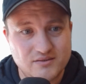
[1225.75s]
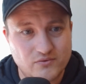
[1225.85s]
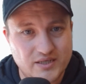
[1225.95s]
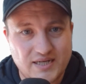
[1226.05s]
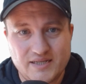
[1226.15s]

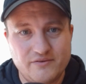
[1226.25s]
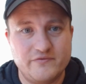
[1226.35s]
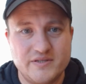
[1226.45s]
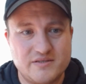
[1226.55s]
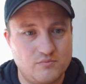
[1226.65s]
We're not
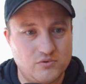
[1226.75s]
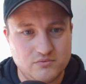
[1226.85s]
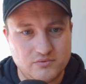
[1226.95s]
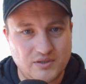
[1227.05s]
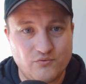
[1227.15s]
invincible.
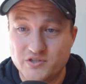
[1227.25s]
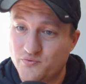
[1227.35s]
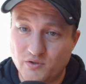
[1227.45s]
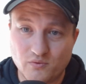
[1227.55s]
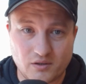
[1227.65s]
I wish
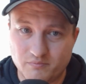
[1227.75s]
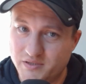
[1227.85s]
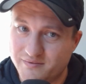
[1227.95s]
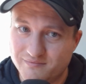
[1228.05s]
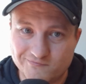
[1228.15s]
we were,
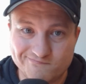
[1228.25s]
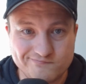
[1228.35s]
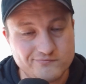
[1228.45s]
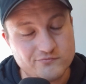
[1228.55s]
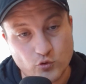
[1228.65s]
but
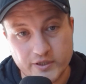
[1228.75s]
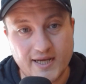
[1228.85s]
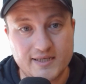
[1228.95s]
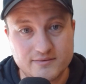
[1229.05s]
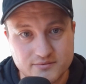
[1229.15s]
we're not.